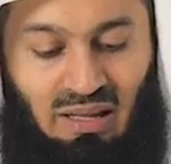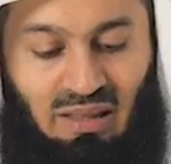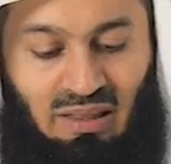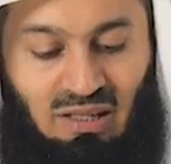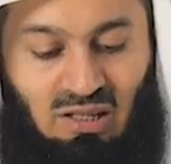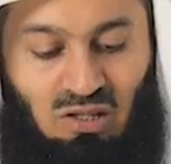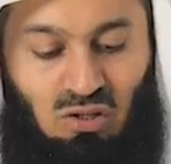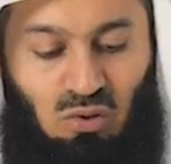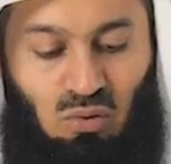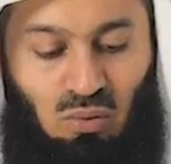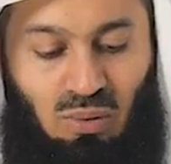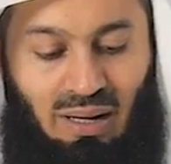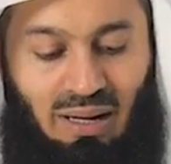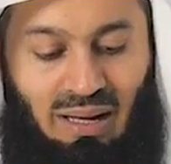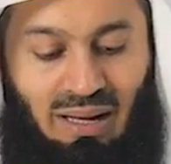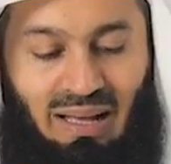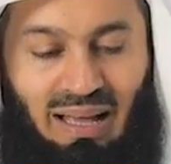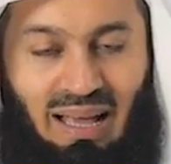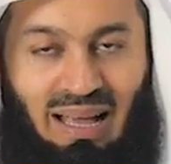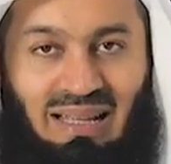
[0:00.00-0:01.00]
This
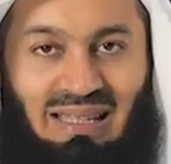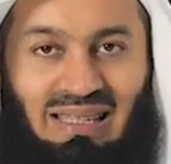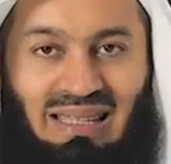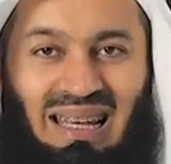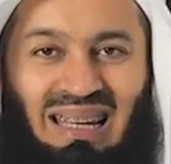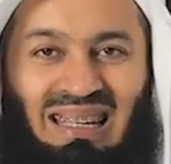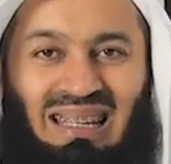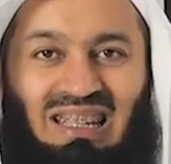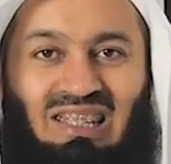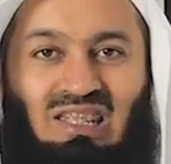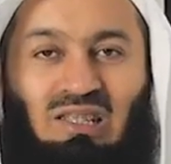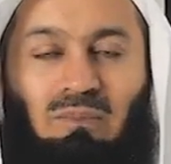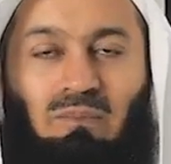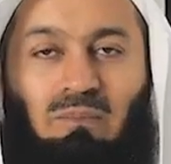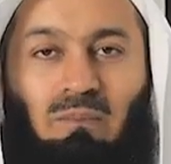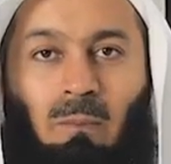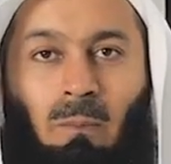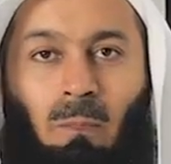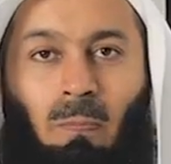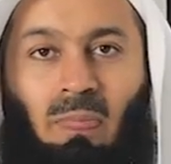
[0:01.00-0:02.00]
dua has in it
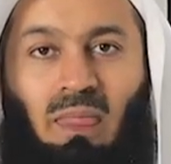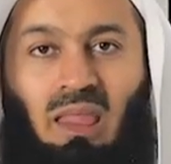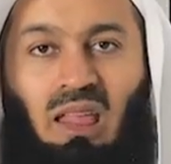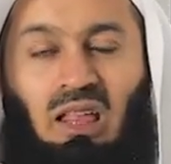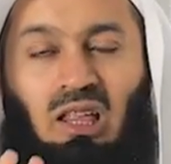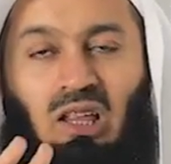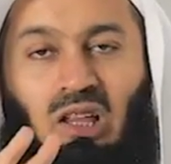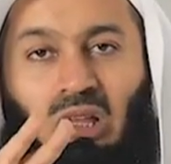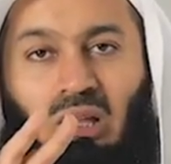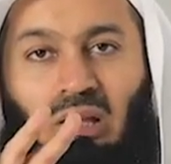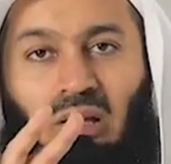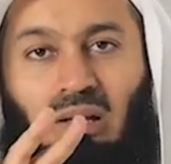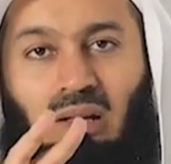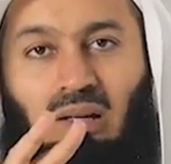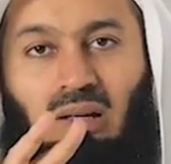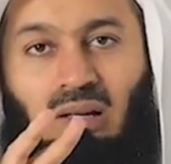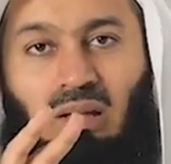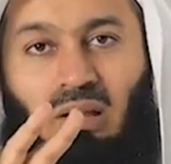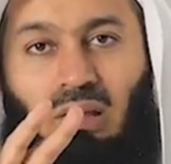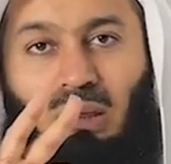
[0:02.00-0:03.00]

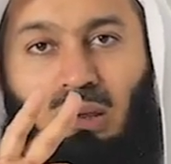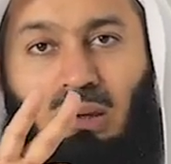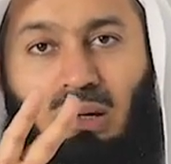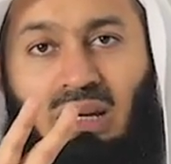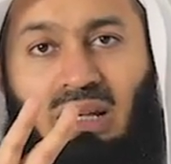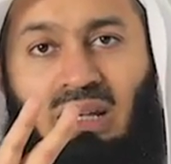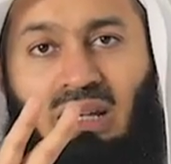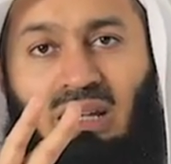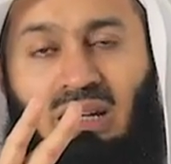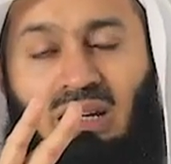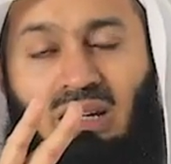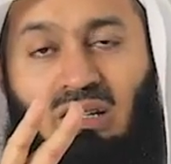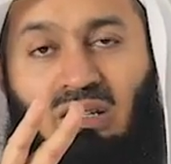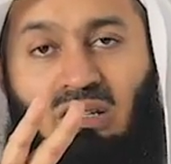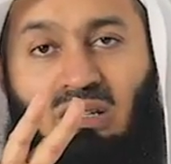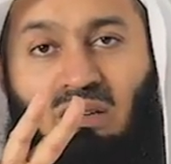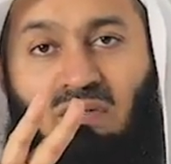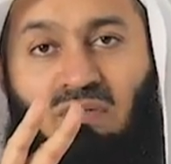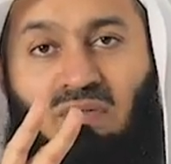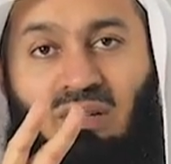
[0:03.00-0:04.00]
three
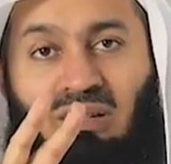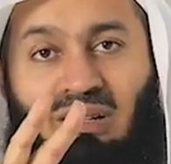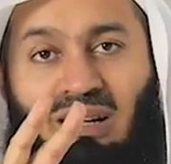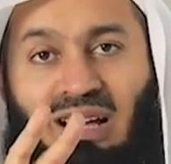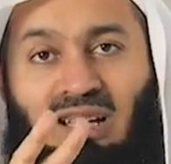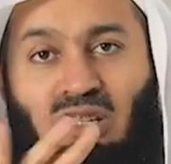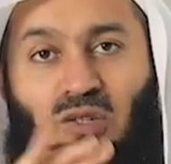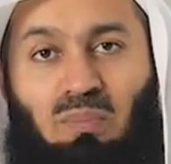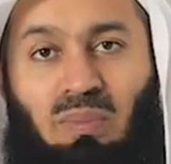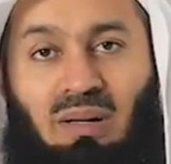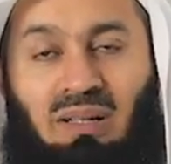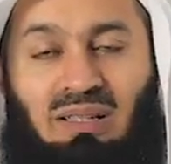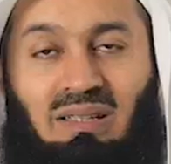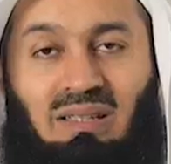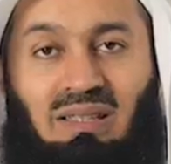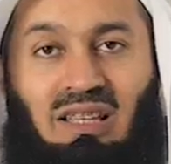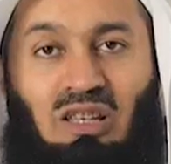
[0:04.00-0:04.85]
different aspects.